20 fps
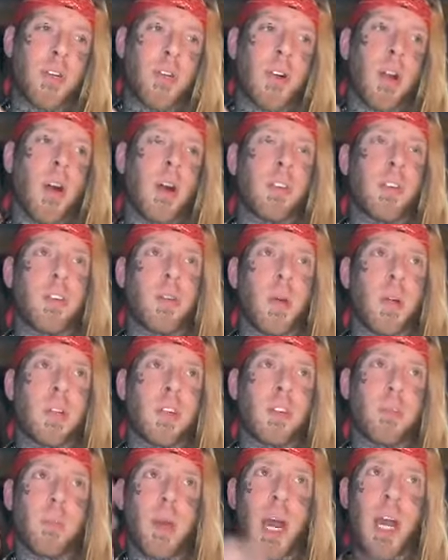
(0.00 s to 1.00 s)
are also on
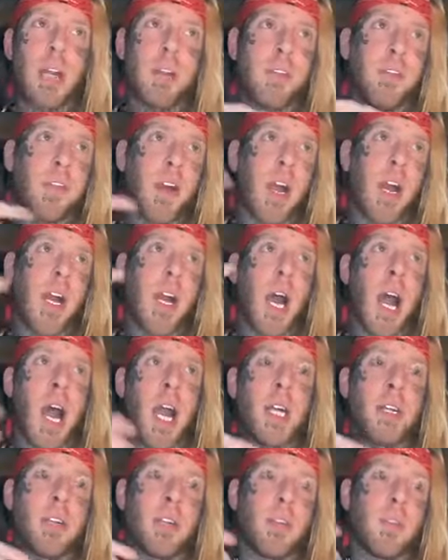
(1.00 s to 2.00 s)
Spotify,
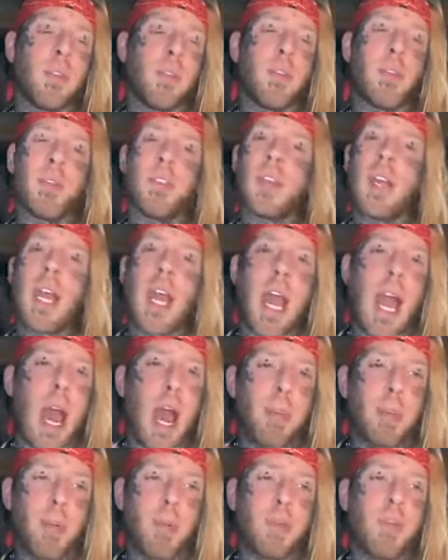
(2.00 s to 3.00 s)
iTunes,
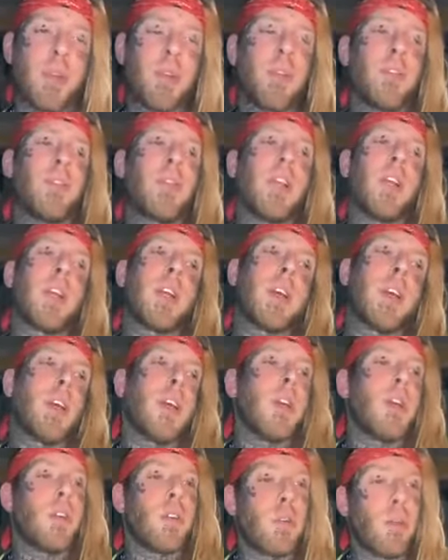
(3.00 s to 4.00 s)
Apple Music,
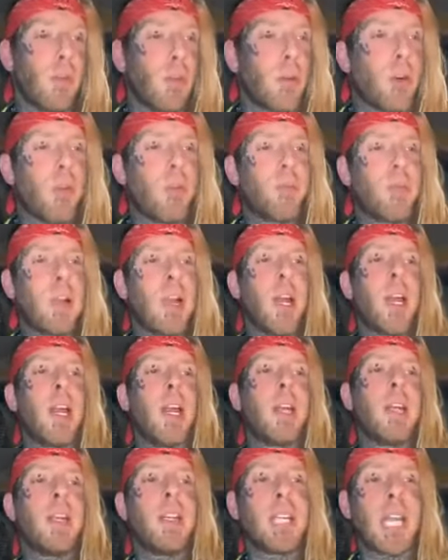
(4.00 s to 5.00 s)
Google
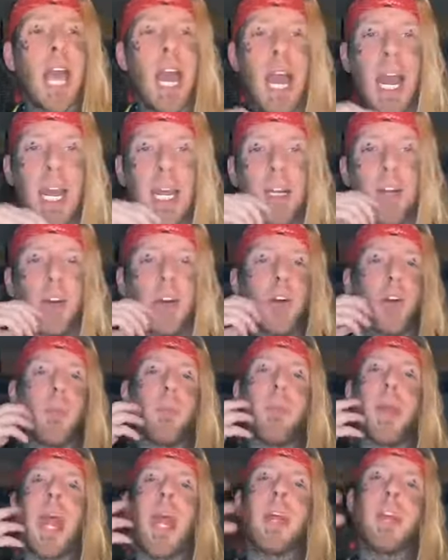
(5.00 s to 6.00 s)
Play, Tidal,
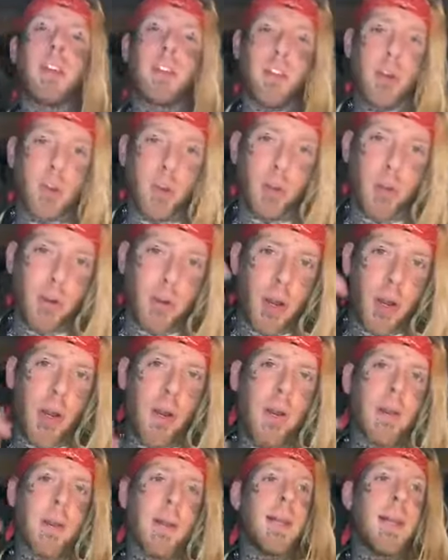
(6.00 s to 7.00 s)

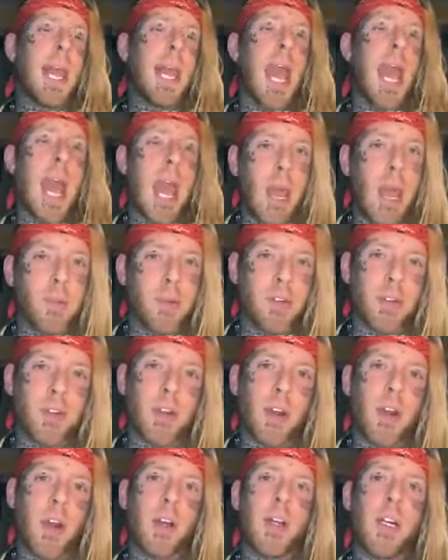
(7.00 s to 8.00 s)
Pandora,
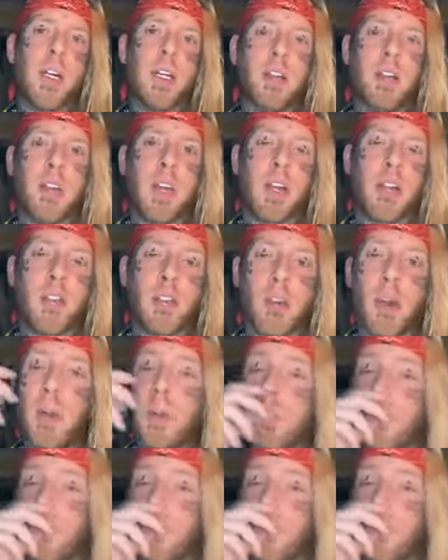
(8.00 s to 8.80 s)
Amazon, etc.